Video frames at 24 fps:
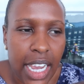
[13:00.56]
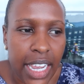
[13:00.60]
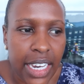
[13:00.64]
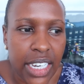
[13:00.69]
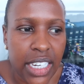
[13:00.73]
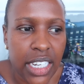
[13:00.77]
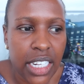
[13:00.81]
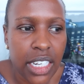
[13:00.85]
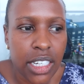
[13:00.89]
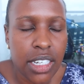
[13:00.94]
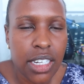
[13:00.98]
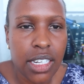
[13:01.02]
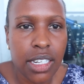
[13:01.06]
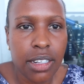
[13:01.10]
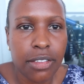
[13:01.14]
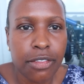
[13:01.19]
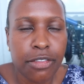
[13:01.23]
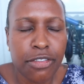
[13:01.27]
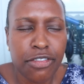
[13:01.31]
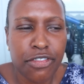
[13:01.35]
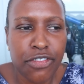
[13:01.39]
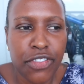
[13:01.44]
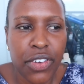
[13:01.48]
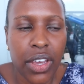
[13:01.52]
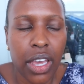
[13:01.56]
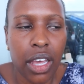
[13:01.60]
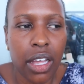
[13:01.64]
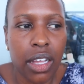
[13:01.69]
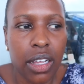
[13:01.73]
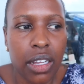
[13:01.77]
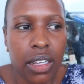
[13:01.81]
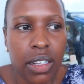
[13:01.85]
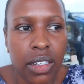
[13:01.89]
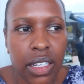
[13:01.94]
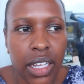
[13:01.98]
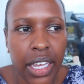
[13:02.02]
I didn't
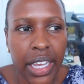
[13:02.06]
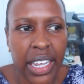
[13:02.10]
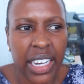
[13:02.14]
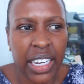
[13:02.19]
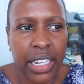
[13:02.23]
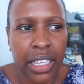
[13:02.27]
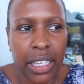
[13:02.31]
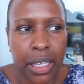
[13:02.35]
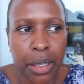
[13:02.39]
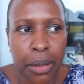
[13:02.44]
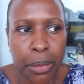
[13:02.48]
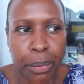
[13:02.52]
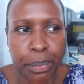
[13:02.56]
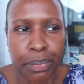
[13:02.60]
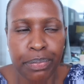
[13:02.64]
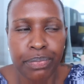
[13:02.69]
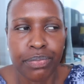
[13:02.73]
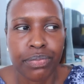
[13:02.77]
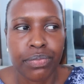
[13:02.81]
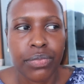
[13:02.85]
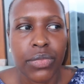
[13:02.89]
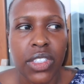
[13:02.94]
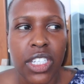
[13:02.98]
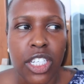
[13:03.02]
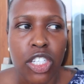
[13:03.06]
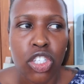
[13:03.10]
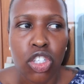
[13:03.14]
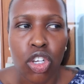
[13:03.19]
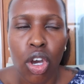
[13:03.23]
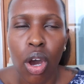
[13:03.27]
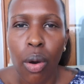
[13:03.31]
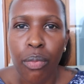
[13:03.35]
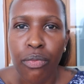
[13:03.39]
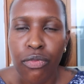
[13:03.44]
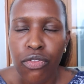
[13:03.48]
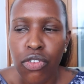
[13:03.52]
feel any
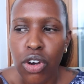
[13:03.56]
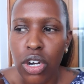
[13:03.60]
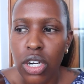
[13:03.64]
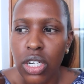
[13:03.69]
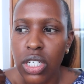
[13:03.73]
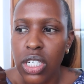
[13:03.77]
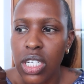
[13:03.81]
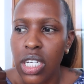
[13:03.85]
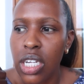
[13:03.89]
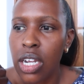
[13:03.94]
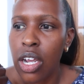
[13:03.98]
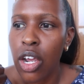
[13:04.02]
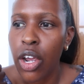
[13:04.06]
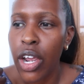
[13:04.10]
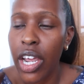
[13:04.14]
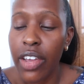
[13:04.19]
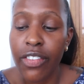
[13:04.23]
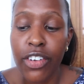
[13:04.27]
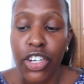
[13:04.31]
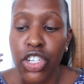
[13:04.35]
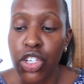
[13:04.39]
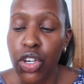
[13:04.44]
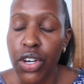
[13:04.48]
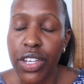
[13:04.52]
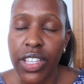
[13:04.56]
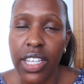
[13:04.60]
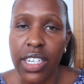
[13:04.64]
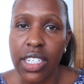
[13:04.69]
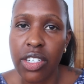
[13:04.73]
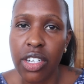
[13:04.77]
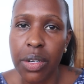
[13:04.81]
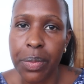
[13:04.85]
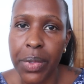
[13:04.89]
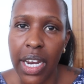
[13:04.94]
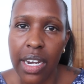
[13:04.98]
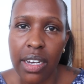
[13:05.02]
discomfort. Even during the
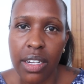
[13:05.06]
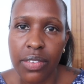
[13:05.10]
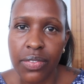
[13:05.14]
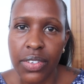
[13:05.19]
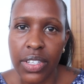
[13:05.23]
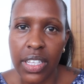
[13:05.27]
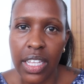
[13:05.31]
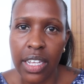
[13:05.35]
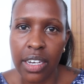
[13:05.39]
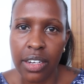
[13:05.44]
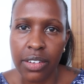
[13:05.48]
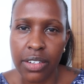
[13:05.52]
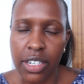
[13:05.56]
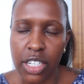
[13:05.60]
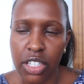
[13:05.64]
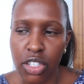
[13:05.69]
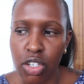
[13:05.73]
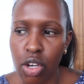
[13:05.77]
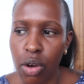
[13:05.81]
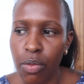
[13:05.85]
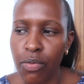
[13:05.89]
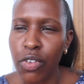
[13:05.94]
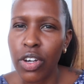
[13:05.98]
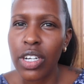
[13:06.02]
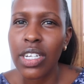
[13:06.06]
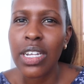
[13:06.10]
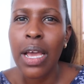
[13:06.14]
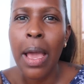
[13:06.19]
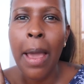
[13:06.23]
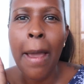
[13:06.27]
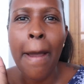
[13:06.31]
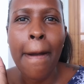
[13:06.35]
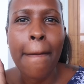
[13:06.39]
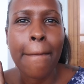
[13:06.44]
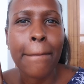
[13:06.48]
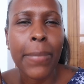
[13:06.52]
treatment, I didn't feel any discomfort,
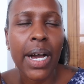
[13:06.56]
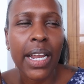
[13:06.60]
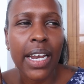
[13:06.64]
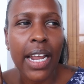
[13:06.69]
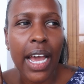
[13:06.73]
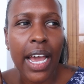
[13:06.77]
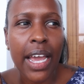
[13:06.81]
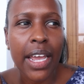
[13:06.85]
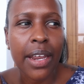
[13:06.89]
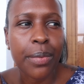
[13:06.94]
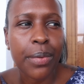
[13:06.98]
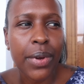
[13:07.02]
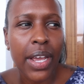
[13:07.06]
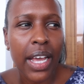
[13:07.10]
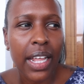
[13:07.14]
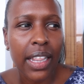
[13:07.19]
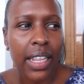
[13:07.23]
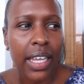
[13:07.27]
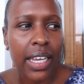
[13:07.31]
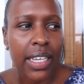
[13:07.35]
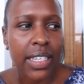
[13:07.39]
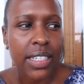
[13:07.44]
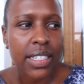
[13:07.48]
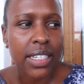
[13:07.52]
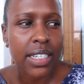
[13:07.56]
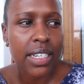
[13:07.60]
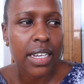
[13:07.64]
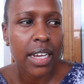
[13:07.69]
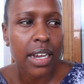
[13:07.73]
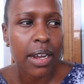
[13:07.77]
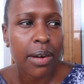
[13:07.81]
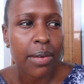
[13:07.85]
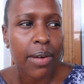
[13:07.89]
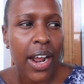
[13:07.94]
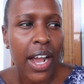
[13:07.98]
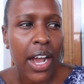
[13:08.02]
but I realized
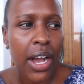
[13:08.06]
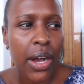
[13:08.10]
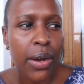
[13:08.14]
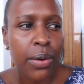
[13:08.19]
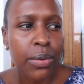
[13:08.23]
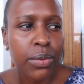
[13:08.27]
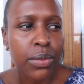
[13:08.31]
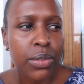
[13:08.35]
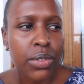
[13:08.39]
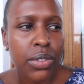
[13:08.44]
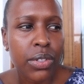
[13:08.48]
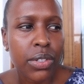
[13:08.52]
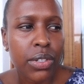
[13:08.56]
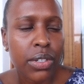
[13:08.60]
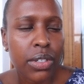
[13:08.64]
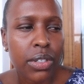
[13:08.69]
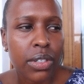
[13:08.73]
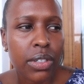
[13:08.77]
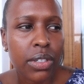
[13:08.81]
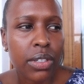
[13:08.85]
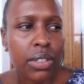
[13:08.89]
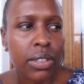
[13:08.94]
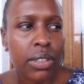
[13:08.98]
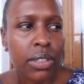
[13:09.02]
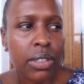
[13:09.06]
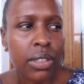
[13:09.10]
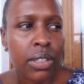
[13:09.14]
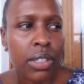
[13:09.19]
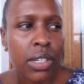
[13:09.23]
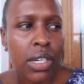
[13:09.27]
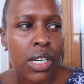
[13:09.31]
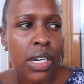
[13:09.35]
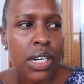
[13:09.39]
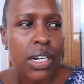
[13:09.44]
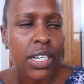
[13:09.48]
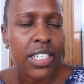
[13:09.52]
around
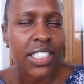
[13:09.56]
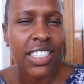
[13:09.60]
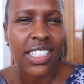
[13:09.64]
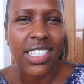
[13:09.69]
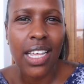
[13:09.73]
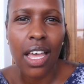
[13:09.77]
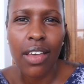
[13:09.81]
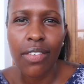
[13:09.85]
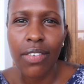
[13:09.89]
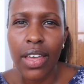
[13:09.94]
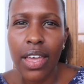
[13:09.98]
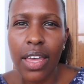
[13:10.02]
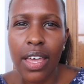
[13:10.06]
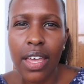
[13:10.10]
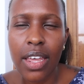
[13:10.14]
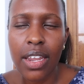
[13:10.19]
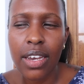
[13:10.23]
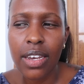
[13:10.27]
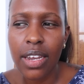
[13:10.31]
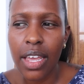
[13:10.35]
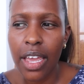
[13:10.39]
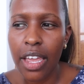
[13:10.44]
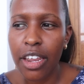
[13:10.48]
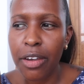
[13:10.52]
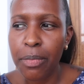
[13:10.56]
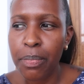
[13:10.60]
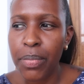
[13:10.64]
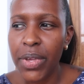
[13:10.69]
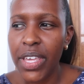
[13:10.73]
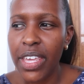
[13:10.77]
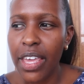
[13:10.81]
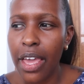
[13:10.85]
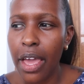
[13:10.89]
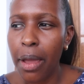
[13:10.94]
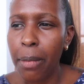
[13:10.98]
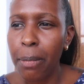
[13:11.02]
7-8
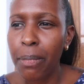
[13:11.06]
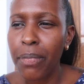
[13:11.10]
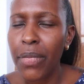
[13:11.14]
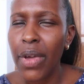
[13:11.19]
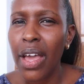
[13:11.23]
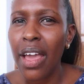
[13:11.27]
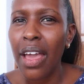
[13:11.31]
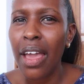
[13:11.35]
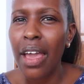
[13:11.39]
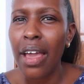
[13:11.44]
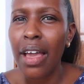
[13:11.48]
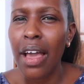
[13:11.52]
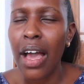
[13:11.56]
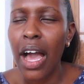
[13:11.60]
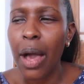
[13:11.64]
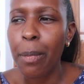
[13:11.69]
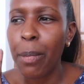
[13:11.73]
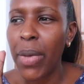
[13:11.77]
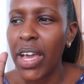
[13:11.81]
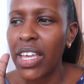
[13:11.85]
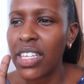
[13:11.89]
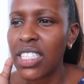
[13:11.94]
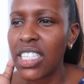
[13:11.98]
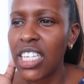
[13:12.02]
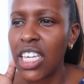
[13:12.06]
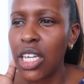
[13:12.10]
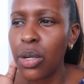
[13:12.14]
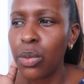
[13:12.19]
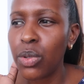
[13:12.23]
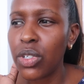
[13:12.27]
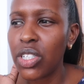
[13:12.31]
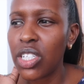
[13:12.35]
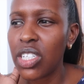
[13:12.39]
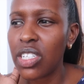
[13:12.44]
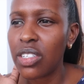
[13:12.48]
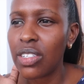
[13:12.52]
p.m. my skin
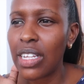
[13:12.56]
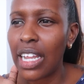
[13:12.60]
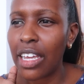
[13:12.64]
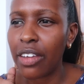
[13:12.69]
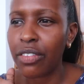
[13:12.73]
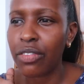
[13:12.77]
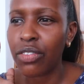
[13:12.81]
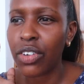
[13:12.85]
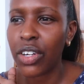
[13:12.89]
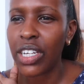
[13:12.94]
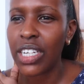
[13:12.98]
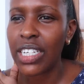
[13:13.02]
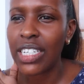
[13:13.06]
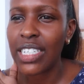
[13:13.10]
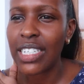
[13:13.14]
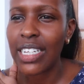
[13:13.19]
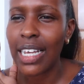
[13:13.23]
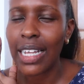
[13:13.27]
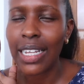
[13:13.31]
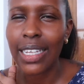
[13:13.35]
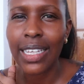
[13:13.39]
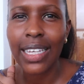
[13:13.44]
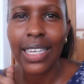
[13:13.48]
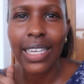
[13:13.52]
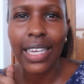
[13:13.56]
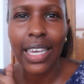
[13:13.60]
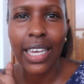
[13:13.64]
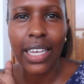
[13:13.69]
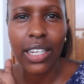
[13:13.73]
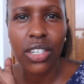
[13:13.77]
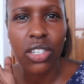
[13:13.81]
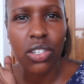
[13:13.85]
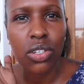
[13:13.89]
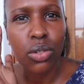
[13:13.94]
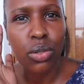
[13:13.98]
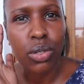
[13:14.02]
was just like very
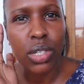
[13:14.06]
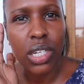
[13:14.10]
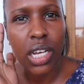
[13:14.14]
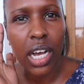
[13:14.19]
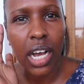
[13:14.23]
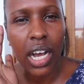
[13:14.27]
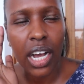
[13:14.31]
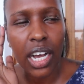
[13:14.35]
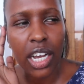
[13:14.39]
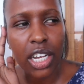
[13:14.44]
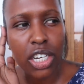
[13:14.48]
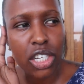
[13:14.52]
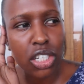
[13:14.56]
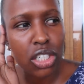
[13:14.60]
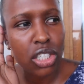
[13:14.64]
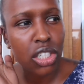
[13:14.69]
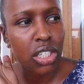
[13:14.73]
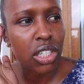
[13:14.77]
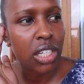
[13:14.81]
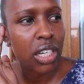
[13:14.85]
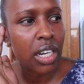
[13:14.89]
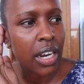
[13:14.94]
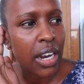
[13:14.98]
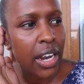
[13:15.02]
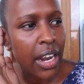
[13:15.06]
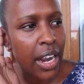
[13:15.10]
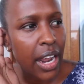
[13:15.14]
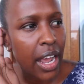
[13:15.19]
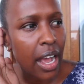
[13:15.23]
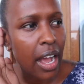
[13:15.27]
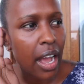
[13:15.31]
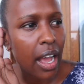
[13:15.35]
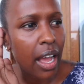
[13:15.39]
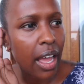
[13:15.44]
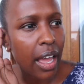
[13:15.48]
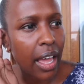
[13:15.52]
delicate to touch,
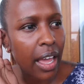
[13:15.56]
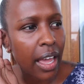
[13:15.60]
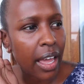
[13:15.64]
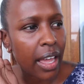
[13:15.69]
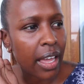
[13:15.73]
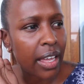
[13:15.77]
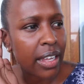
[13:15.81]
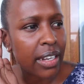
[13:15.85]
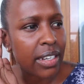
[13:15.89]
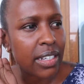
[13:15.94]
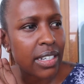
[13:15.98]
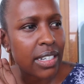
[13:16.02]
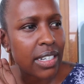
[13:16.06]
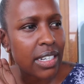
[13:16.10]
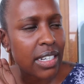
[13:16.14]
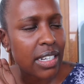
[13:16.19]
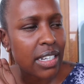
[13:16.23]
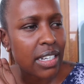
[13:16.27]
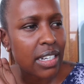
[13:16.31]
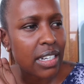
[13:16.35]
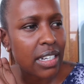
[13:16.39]
and